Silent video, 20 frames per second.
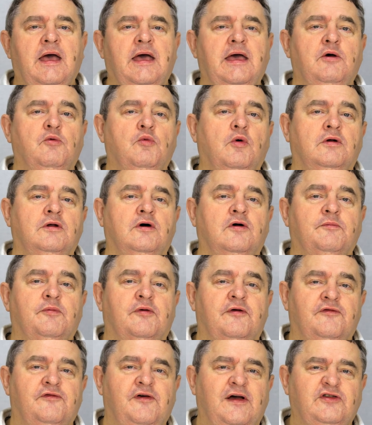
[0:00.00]
It will look
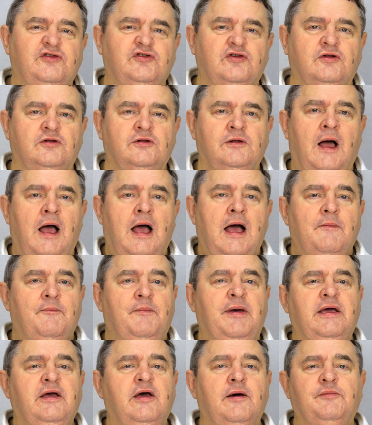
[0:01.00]
professional,
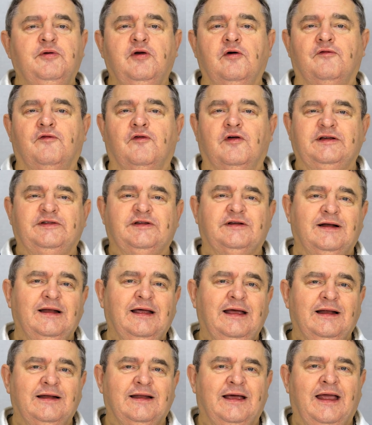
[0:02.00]
pick up your voice
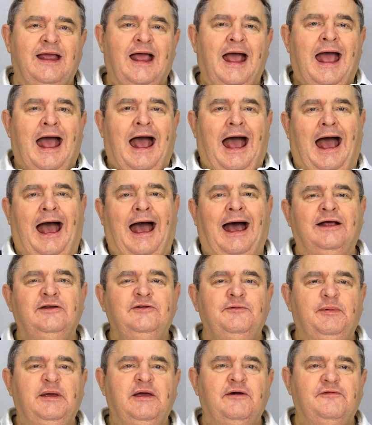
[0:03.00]
clearly,
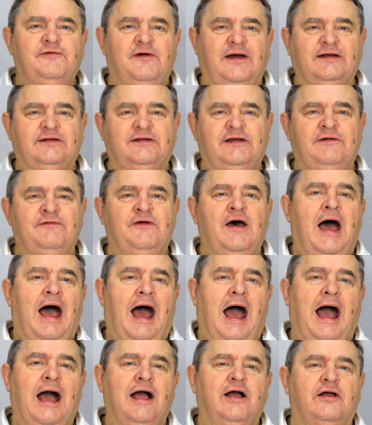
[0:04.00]
and be effective
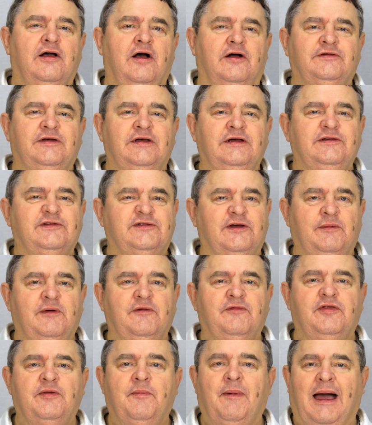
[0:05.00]
at cutting some
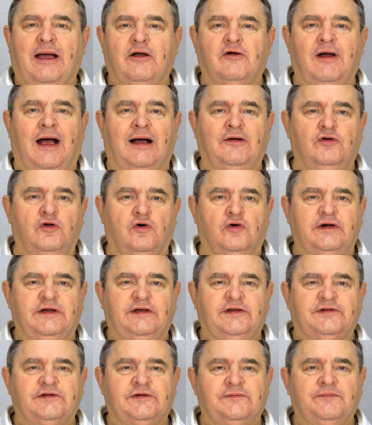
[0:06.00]
of the background
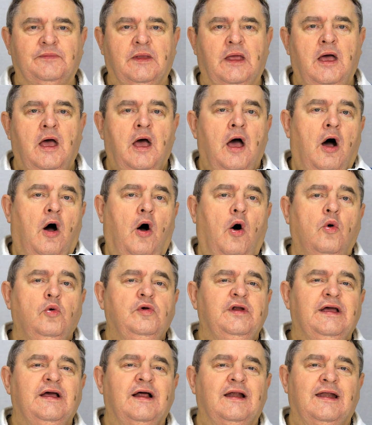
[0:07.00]
noise.
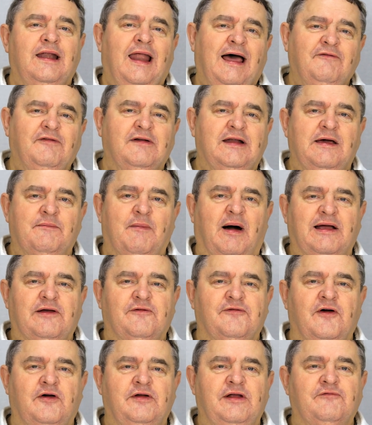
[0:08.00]
Holding a lavalier
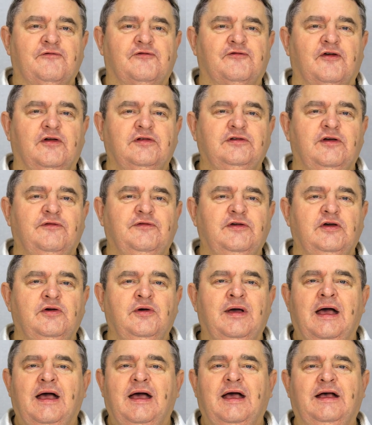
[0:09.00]
microphone in front of
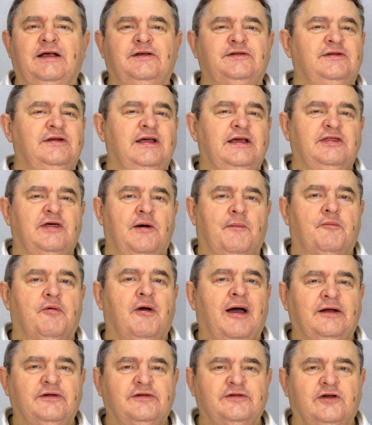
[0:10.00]
you is neither
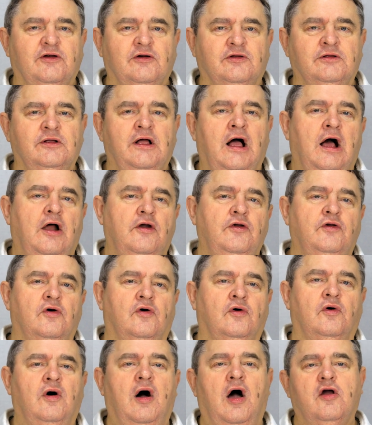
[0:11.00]
practical
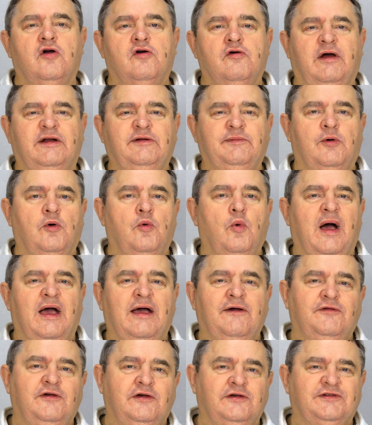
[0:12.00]
nor a credible
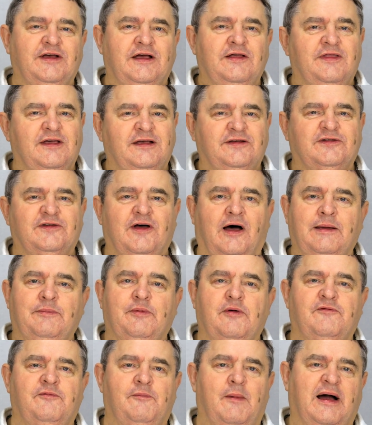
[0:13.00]
way of using this
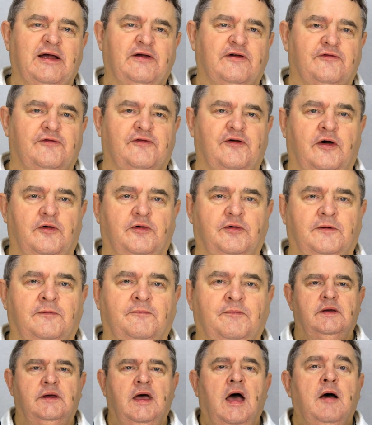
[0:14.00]
type of microphone.